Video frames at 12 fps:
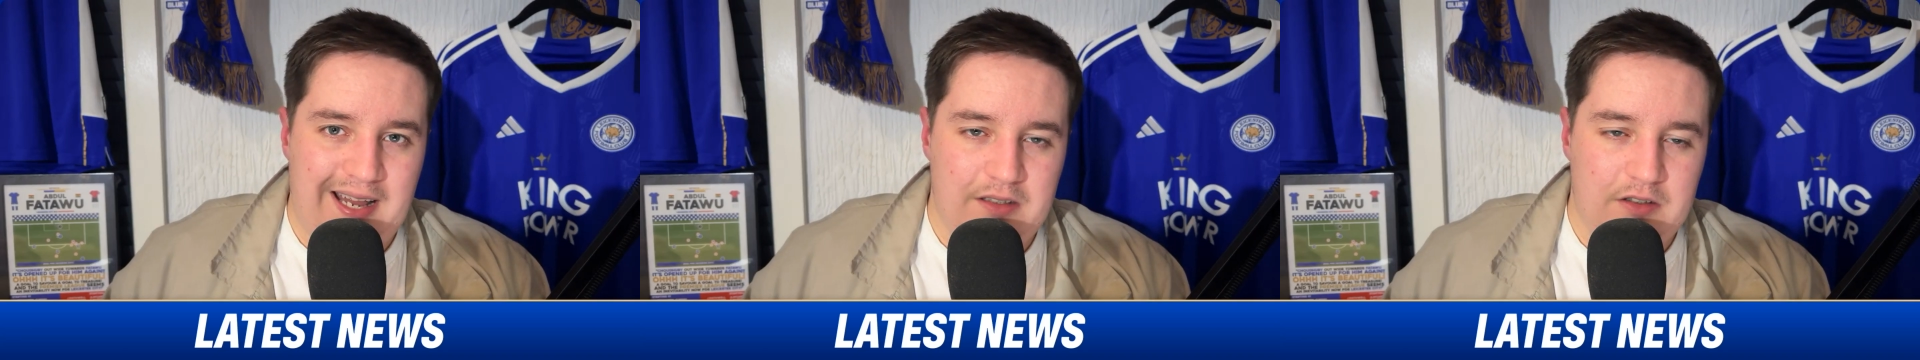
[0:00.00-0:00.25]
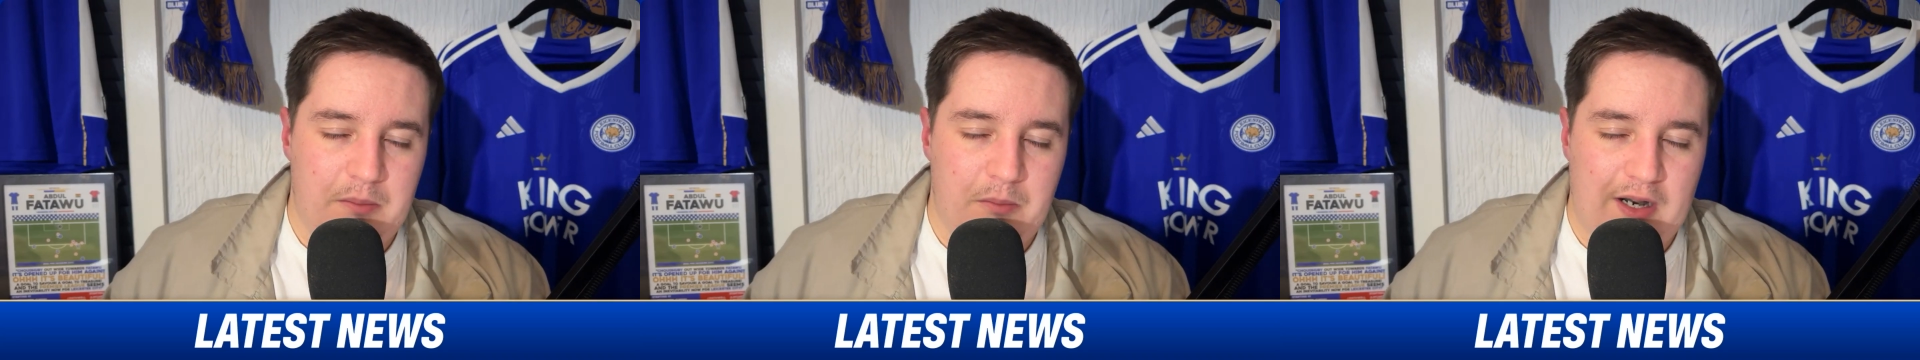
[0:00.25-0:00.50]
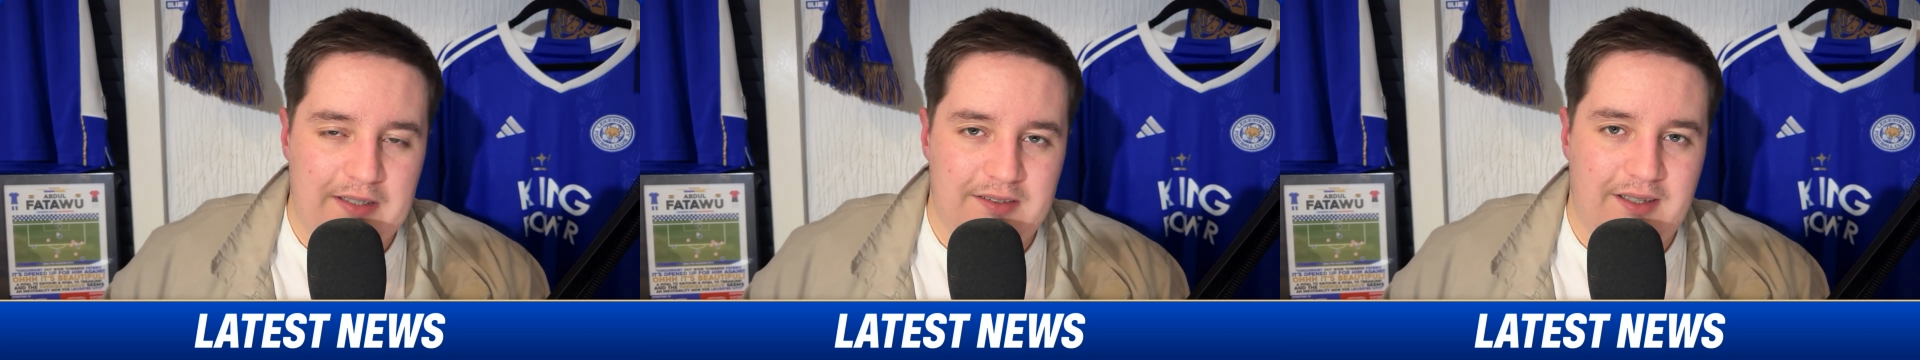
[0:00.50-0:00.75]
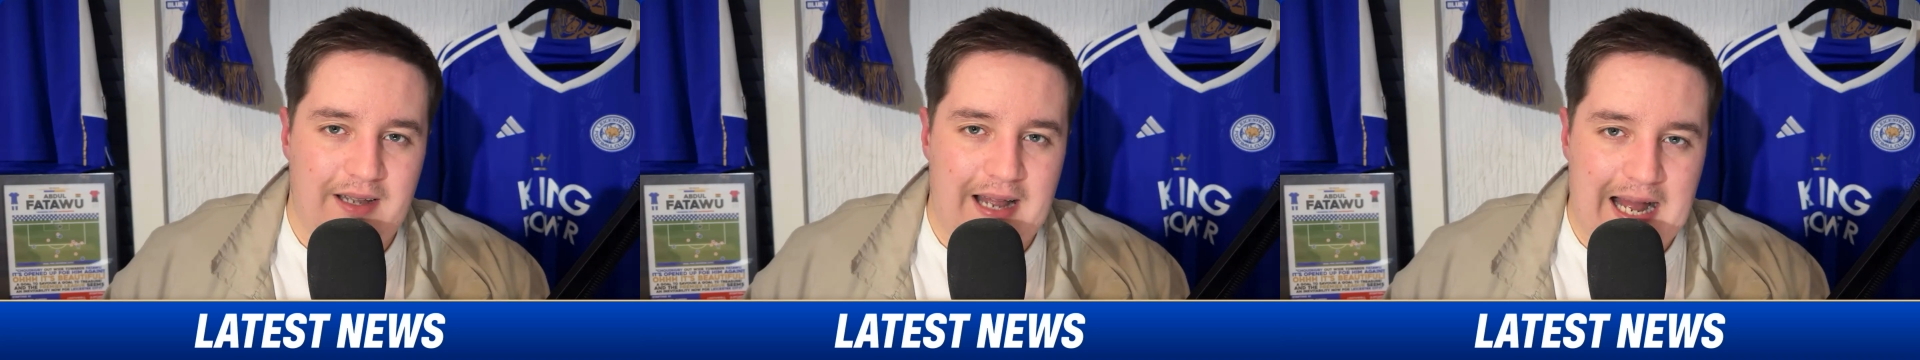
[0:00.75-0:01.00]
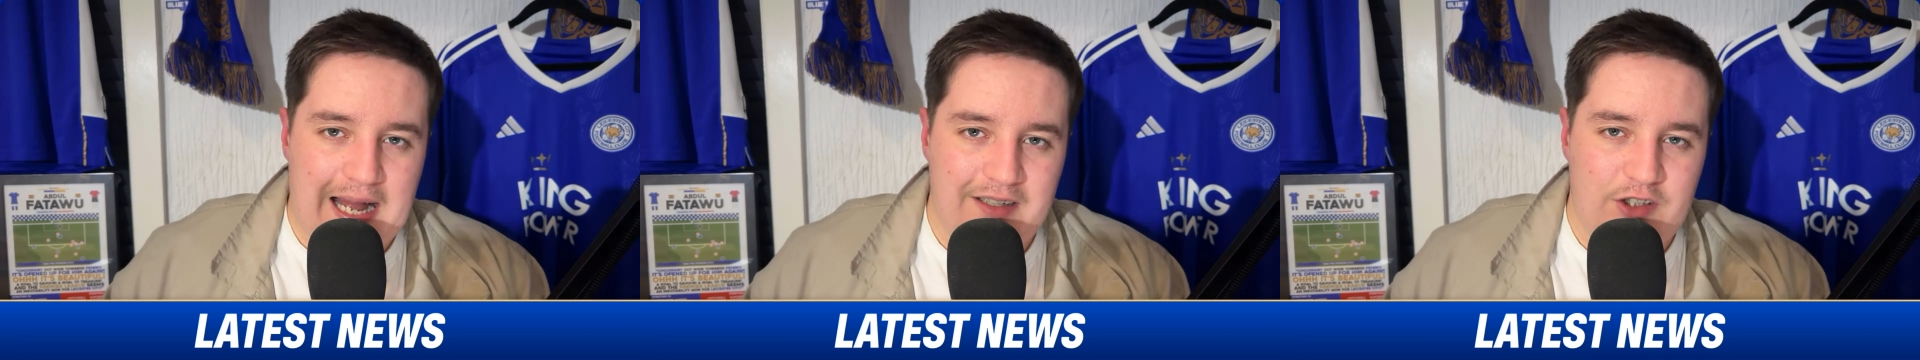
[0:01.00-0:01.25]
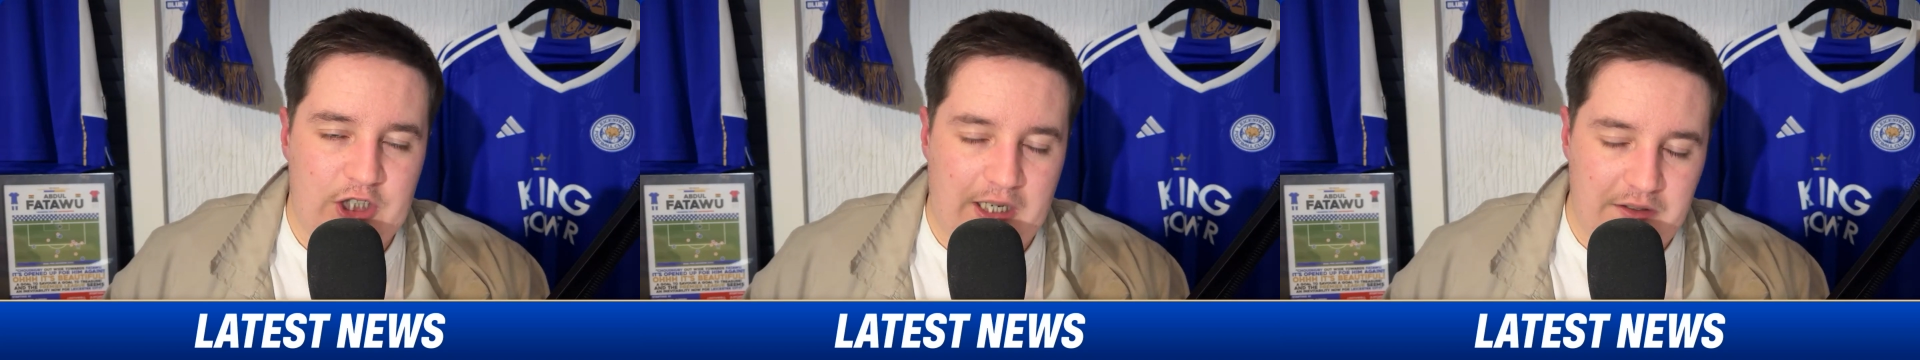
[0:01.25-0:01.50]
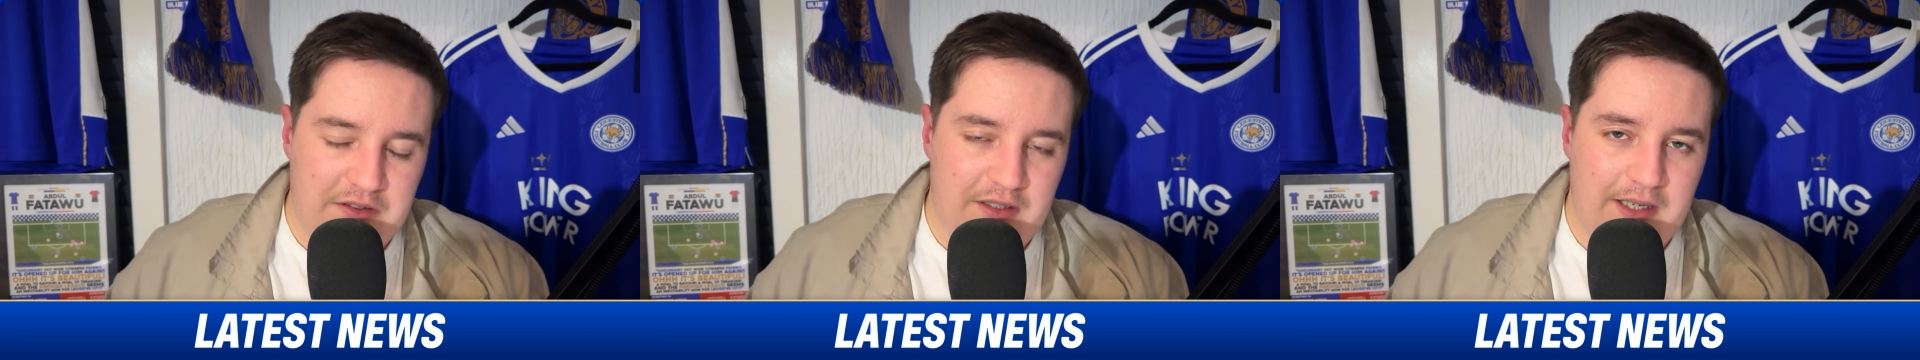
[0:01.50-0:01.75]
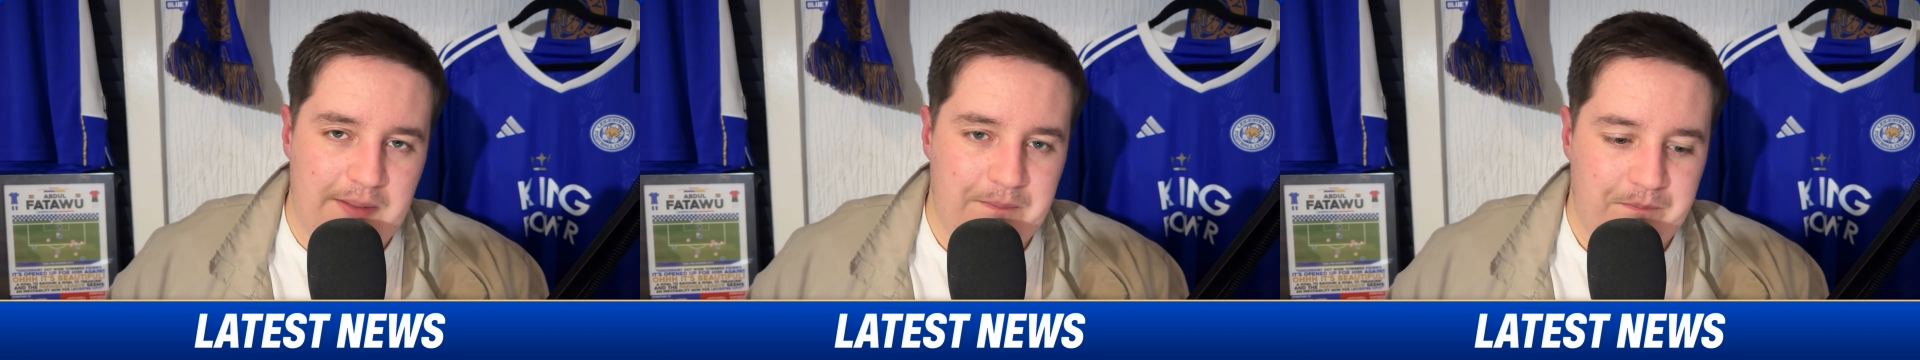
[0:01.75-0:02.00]
Enzo Maresca at
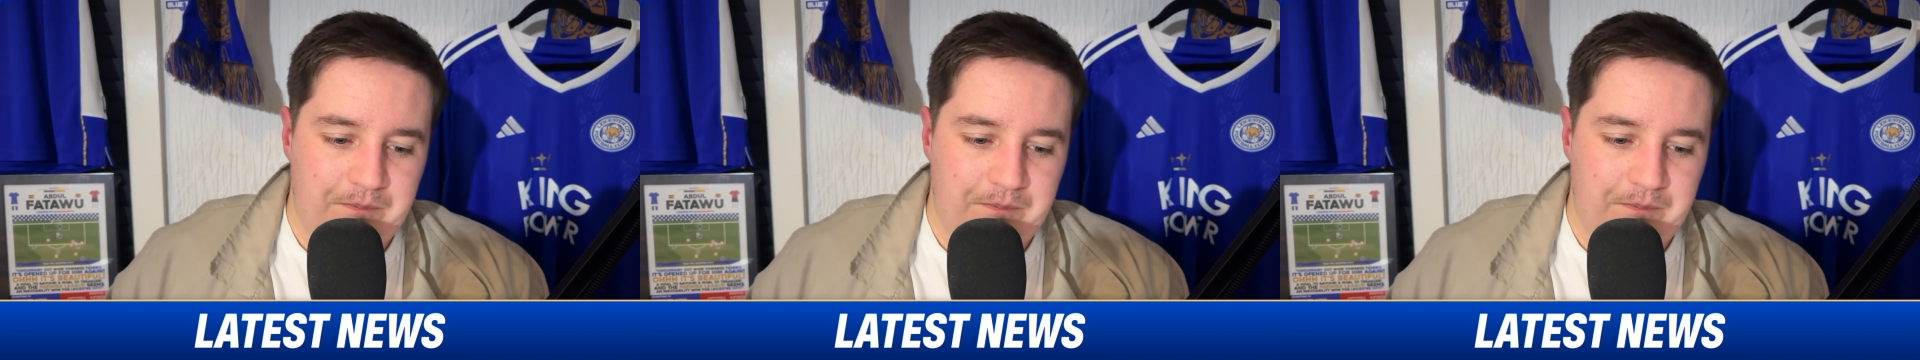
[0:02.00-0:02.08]
Chelsea.